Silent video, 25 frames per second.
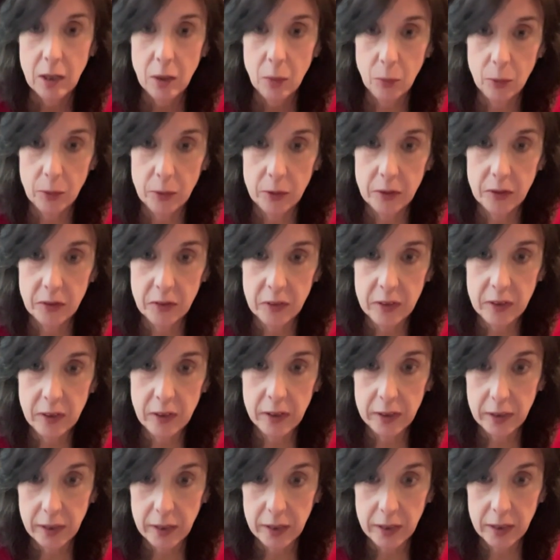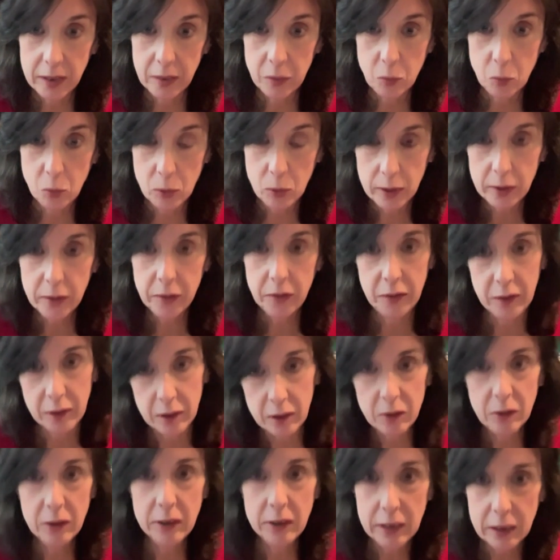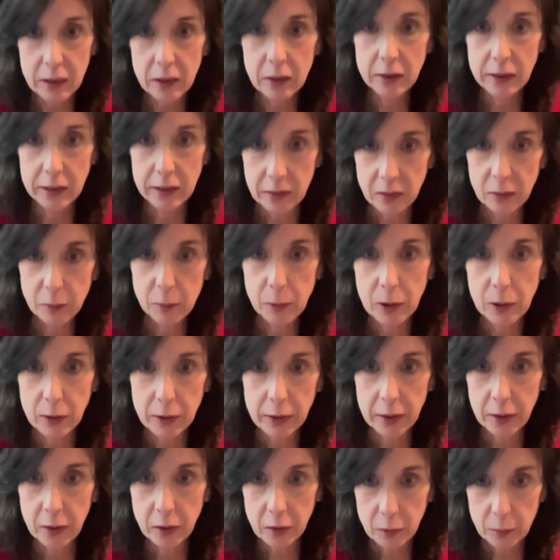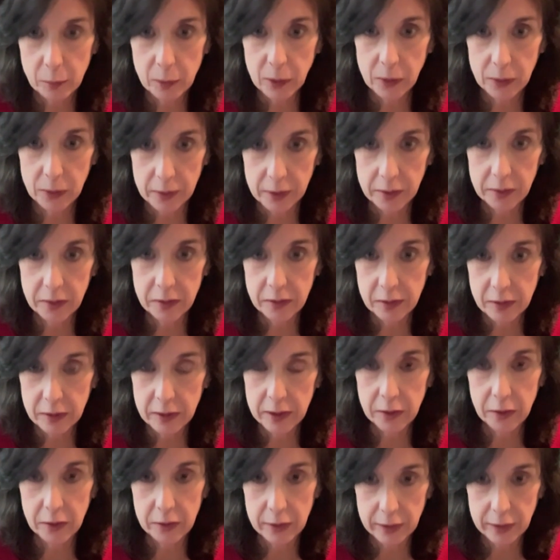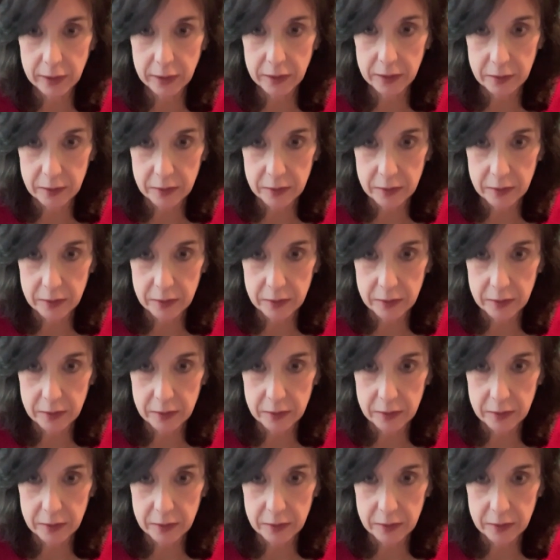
where the CIA was illegally spying on Americans in the United